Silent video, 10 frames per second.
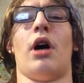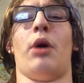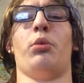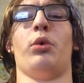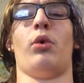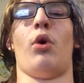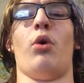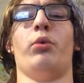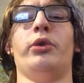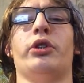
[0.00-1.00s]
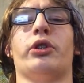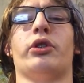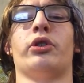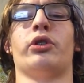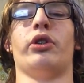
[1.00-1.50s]
I will always
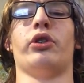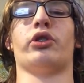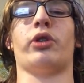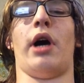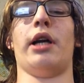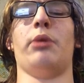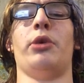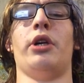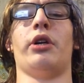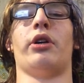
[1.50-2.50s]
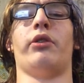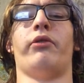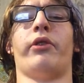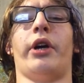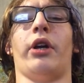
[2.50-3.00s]
try to be a good
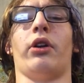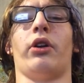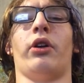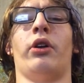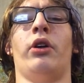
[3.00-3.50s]
friend.